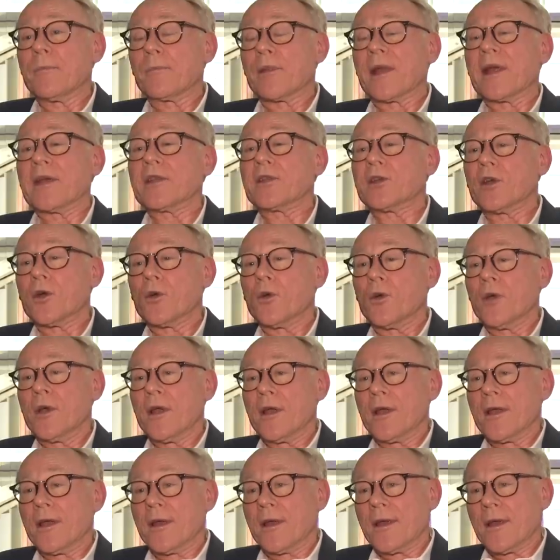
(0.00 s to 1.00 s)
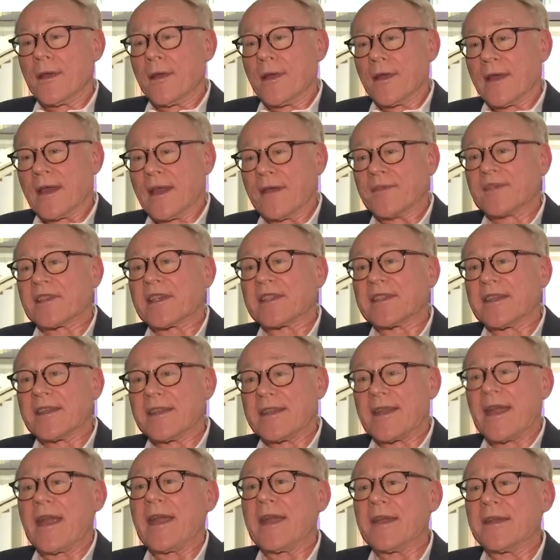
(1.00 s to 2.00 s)
Plato gives us a
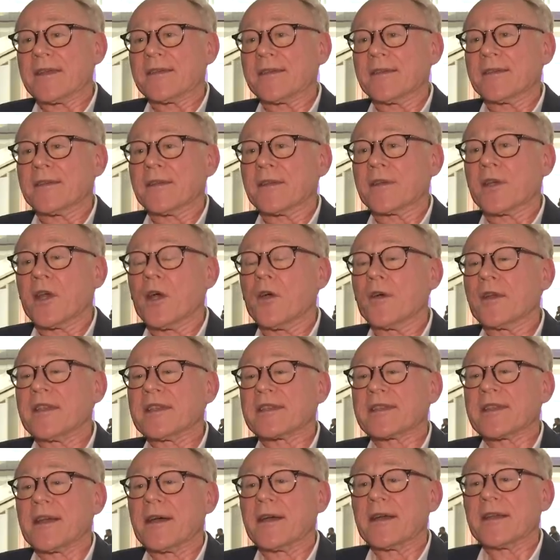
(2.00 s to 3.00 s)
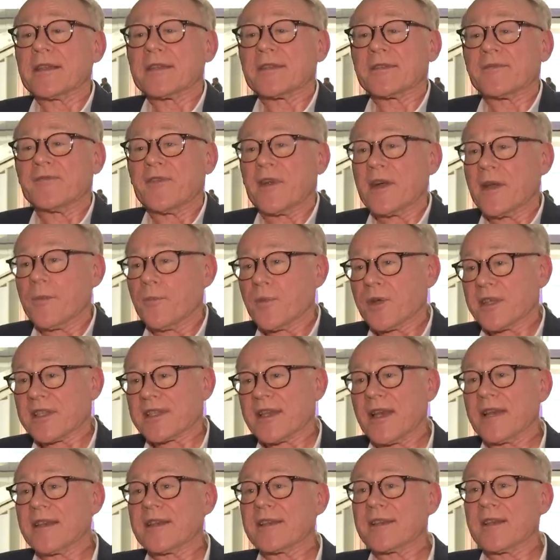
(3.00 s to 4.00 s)
date that coincides very
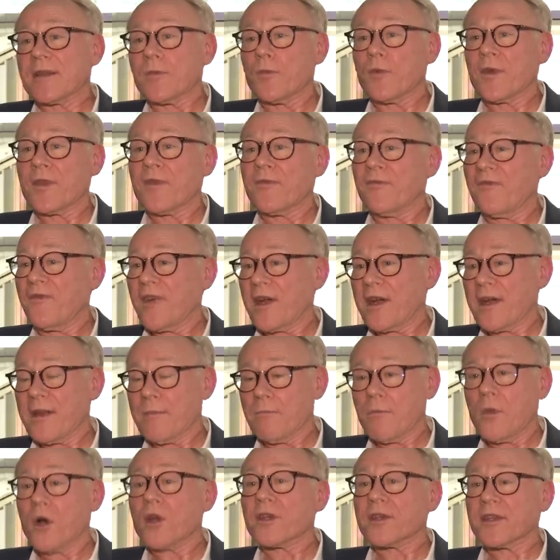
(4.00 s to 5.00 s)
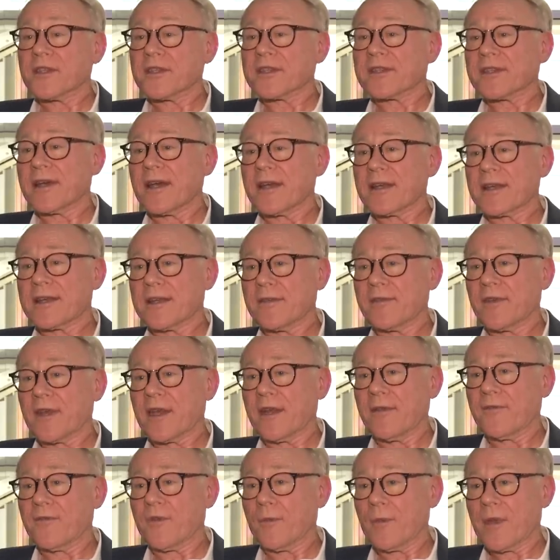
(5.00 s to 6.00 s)
precisely with very modern
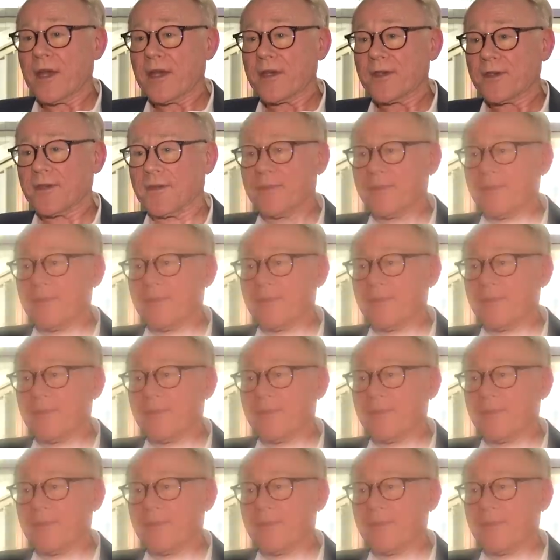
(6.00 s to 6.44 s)
scientific information.